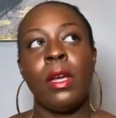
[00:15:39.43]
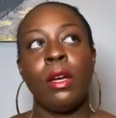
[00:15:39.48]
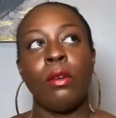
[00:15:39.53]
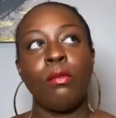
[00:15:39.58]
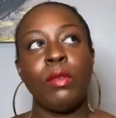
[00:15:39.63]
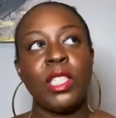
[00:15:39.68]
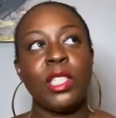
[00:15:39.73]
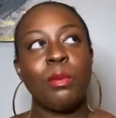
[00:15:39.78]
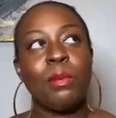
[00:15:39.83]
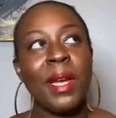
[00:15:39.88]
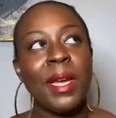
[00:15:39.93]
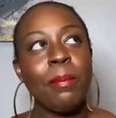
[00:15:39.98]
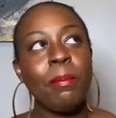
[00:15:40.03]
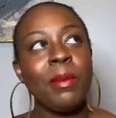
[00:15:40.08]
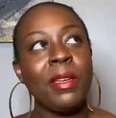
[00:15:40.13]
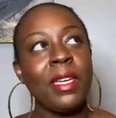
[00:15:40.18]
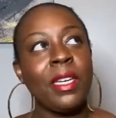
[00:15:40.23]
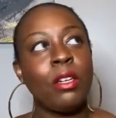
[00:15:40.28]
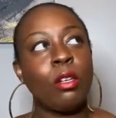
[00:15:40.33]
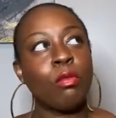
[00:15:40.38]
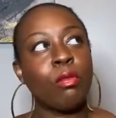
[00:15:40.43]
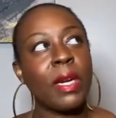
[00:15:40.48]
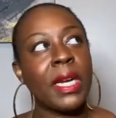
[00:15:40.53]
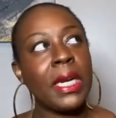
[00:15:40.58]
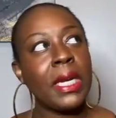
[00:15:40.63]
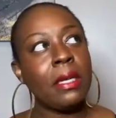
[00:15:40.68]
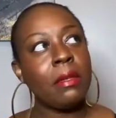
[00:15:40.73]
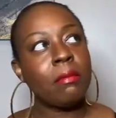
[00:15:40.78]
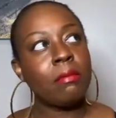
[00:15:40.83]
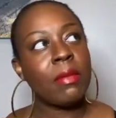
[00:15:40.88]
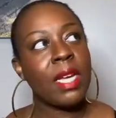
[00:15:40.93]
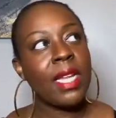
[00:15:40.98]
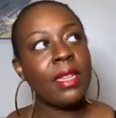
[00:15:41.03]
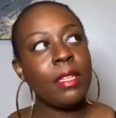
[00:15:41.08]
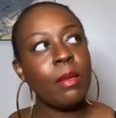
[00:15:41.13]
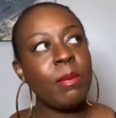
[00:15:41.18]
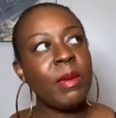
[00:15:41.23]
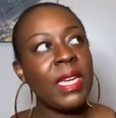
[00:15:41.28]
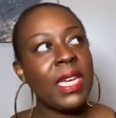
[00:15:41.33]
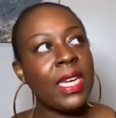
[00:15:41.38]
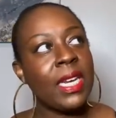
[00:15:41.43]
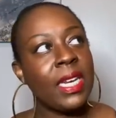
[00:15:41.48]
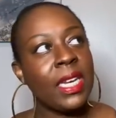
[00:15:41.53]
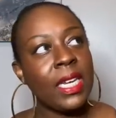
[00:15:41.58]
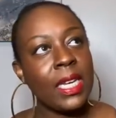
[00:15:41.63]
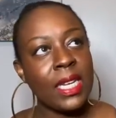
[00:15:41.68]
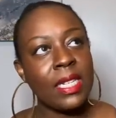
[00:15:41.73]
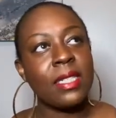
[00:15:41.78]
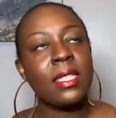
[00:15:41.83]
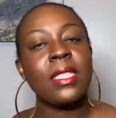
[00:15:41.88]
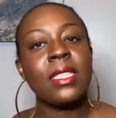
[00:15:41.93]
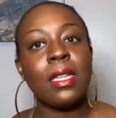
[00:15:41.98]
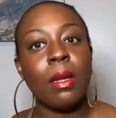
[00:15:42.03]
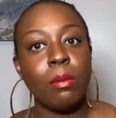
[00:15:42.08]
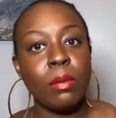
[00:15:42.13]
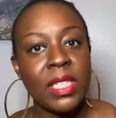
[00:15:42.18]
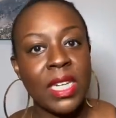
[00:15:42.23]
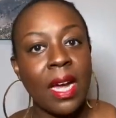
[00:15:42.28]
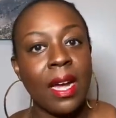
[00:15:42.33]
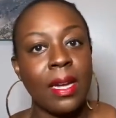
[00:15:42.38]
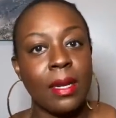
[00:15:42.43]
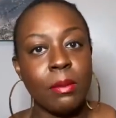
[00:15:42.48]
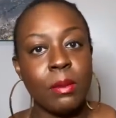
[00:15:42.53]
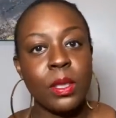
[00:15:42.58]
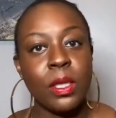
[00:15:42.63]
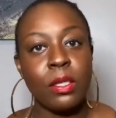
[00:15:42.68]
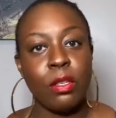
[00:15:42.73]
which might be great at the beginning and sometimes,